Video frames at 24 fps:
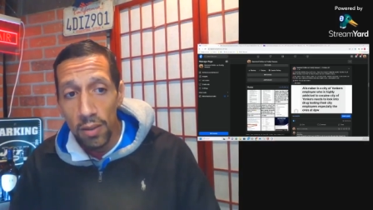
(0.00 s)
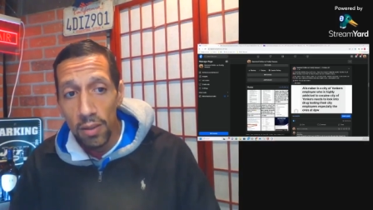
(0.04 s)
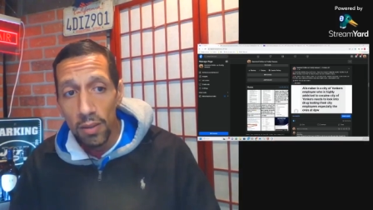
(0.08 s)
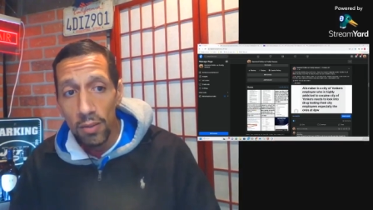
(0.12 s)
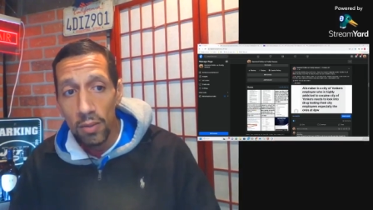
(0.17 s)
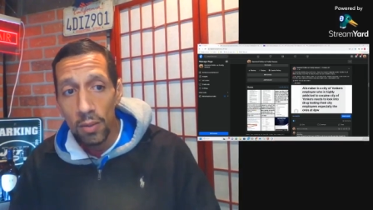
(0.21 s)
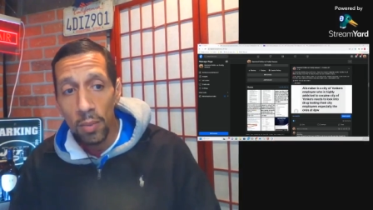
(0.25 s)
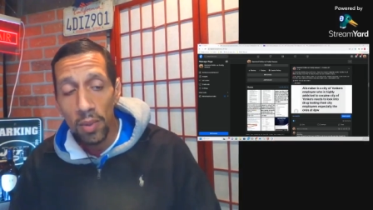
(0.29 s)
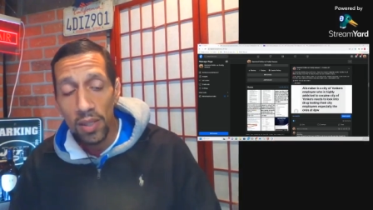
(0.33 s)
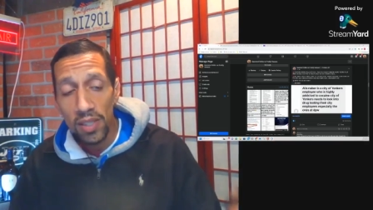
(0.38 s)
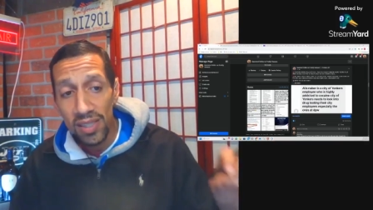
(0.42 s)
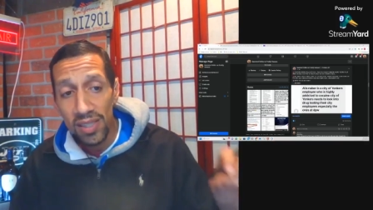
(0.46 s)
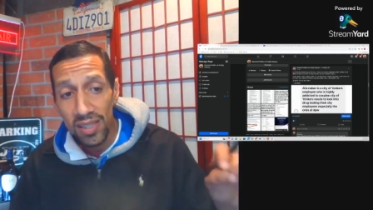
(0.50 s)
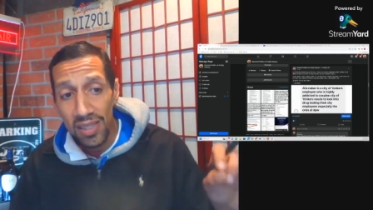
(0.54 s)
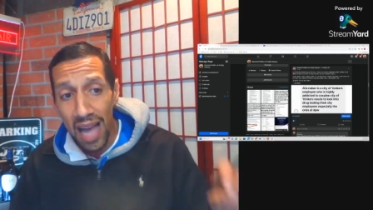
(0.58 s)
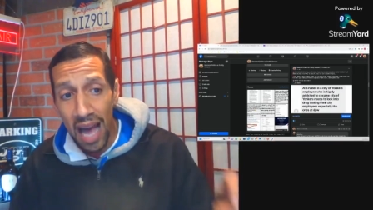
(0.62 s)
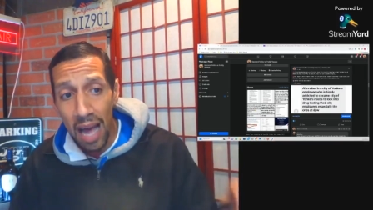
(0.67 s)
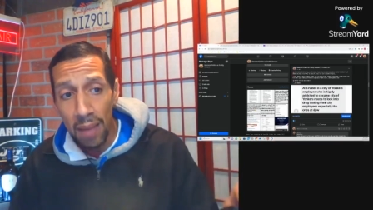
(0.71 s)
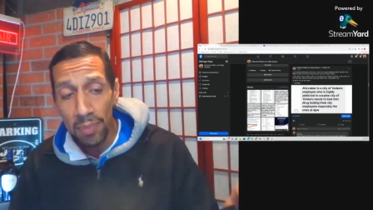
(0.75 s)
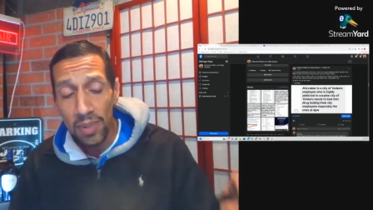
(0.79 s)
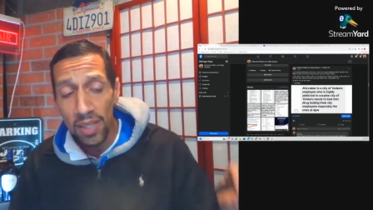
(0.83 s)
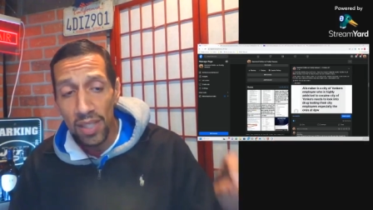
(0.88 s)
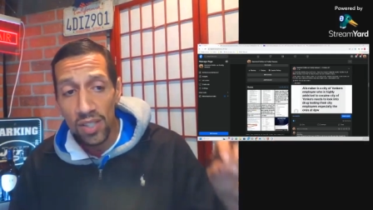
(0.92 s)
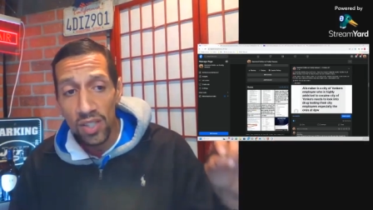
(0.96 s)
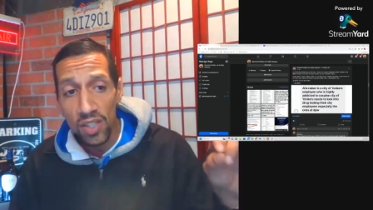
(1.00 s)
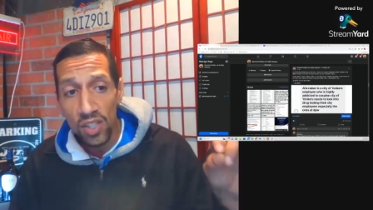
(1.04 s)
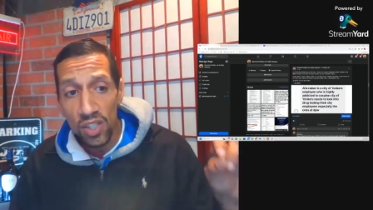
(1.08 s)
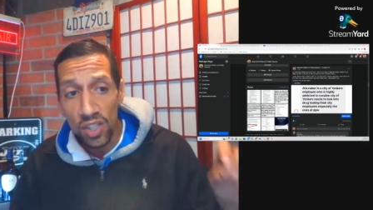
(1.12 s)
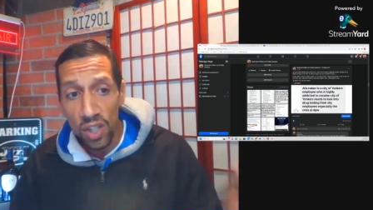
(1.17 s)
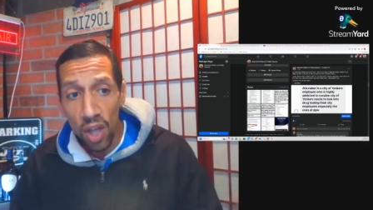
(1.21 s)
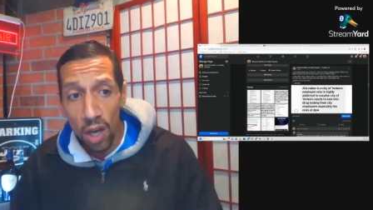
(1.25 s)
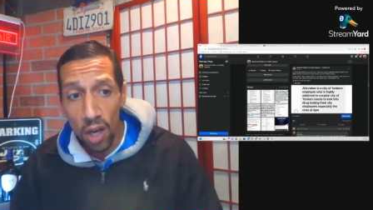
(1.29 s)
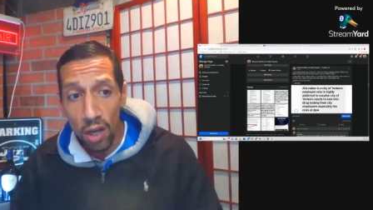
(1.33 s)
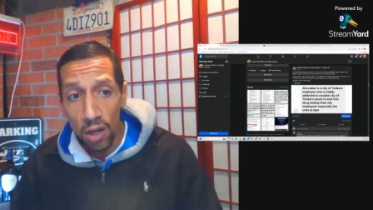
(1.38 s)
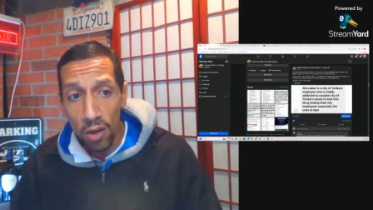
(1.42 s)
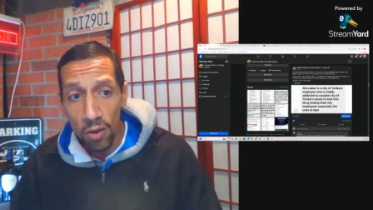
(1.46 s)
We must stop this
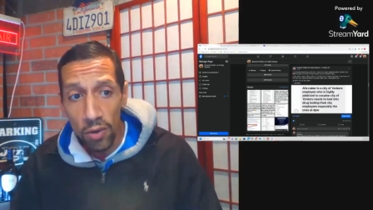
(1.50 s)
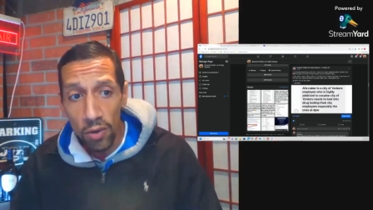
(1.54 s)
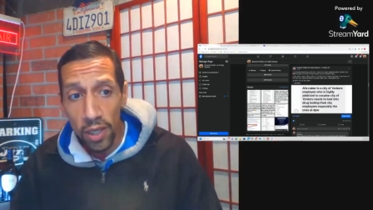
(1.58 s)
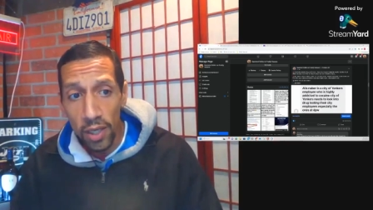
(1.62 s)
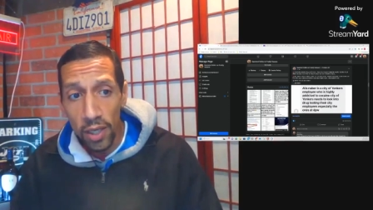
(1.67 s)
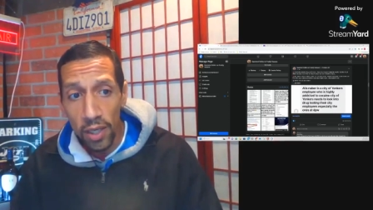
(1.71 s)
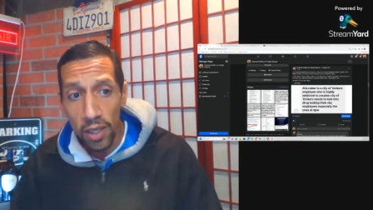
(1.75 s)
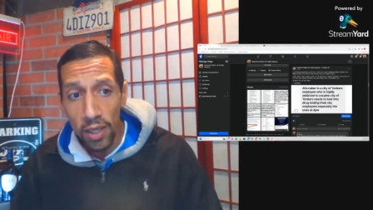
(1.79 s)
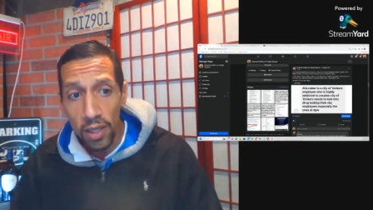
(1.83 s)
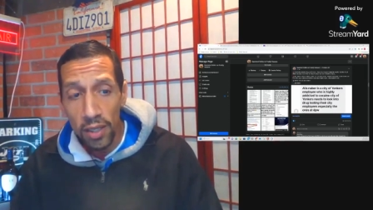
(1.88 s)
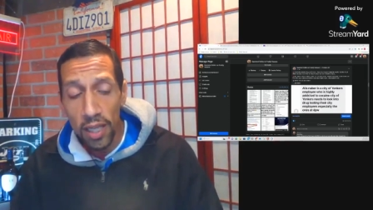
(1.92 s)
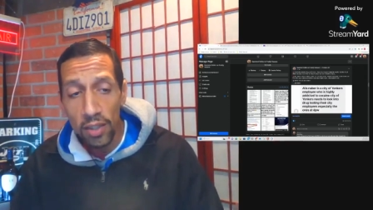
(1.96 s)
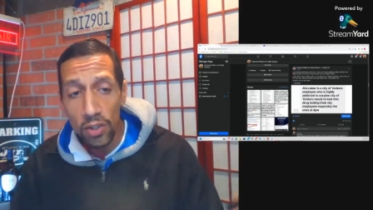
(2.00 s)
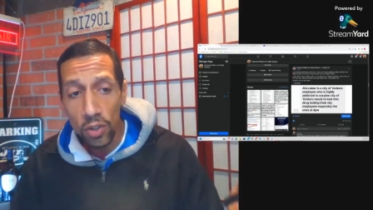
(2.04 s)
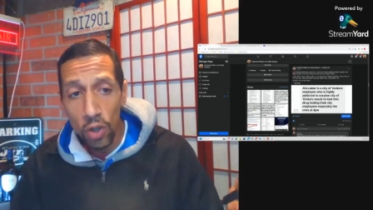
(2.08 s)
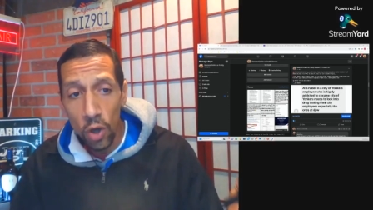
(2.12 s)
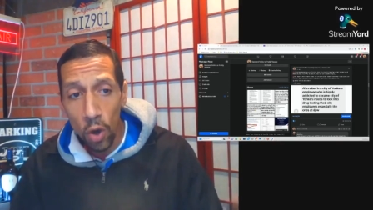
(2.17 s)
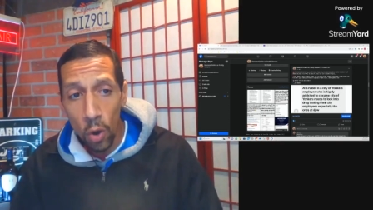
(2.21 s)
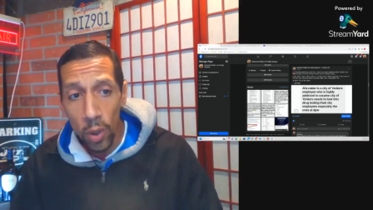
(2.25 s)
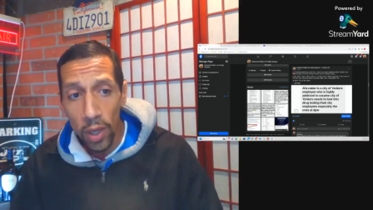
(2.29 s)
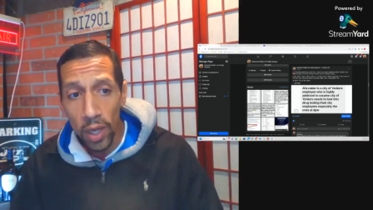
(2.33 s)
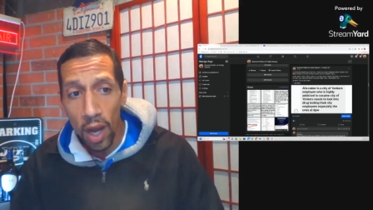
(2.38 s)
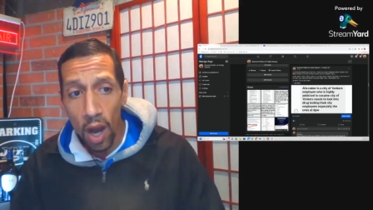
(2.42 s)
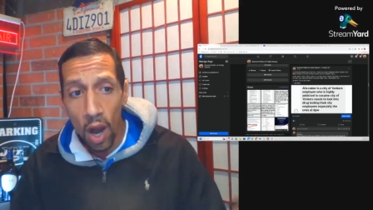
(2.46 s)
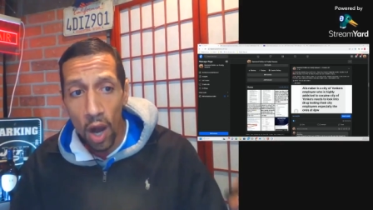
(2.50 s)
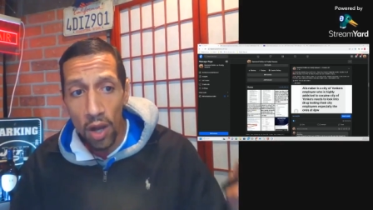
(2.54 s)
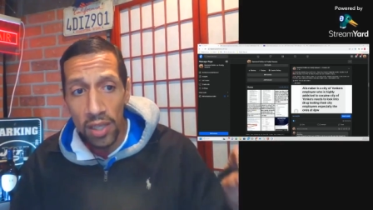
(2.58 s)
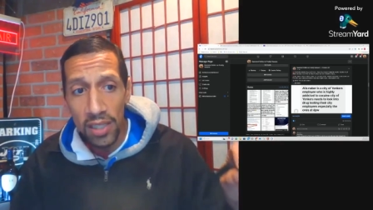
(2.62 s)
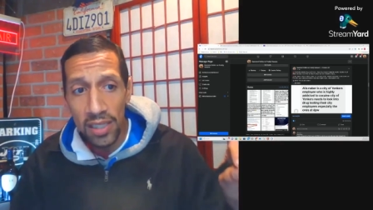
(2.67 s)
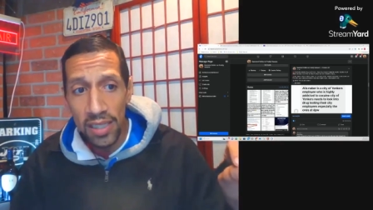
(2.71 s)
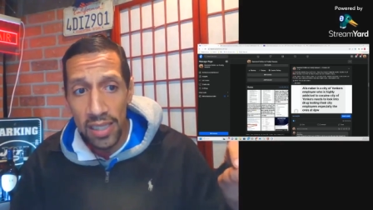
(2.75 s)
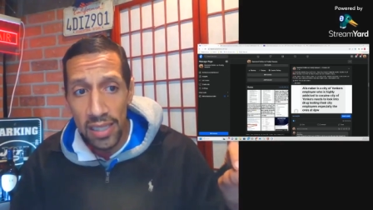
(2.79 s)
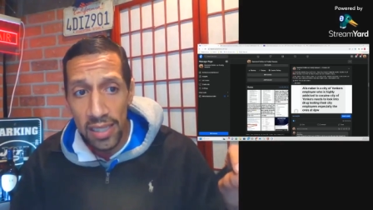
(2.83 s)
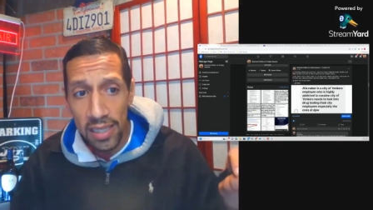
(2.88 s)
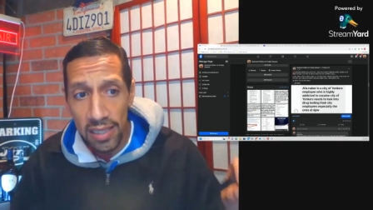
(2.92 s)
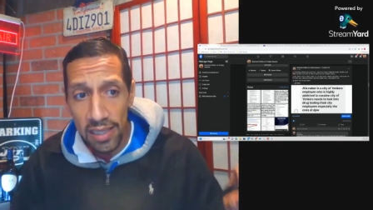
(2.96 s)
thuggery that's going on in
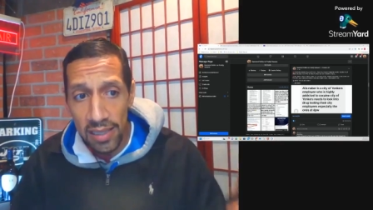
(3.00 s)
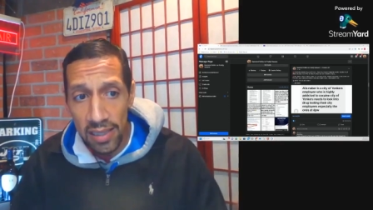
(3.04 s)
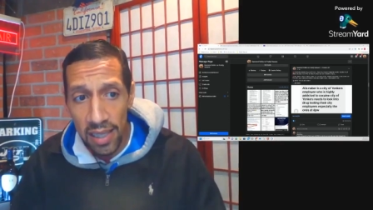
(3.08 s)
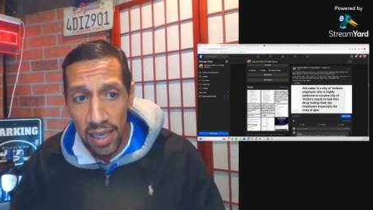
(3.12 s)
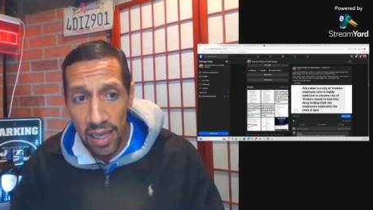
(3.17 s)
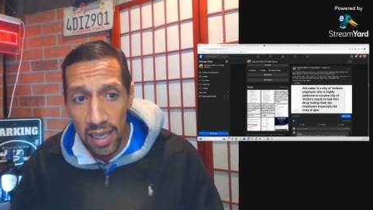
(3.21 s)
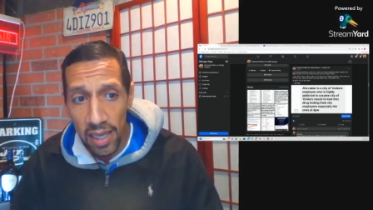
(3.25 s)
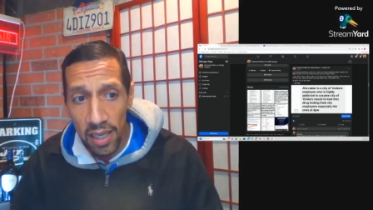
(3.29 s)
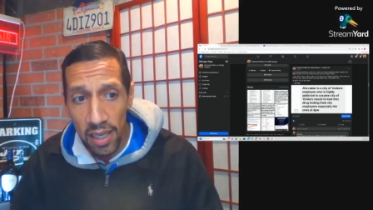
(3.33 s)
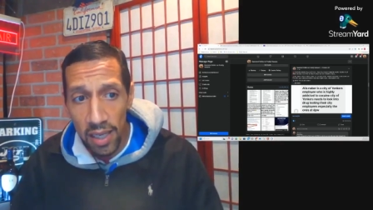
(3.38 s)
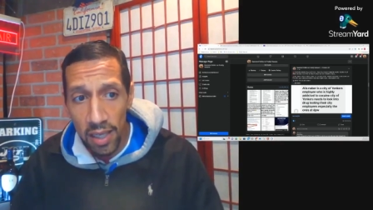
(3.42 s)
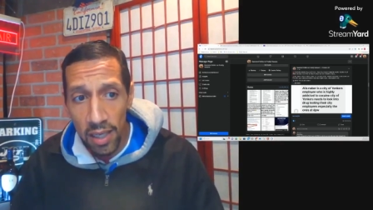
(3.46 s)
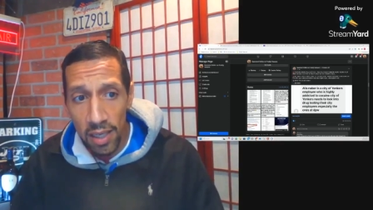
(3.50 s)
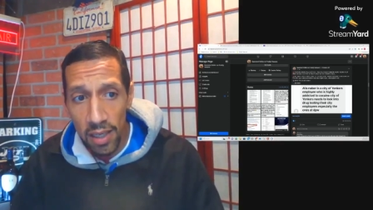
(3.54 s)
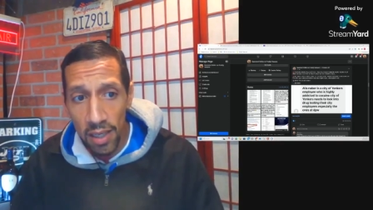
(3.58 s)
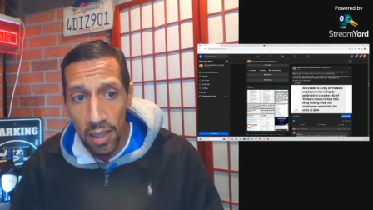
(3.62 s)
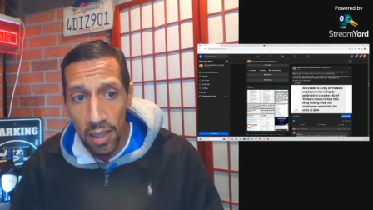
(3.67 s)
this city.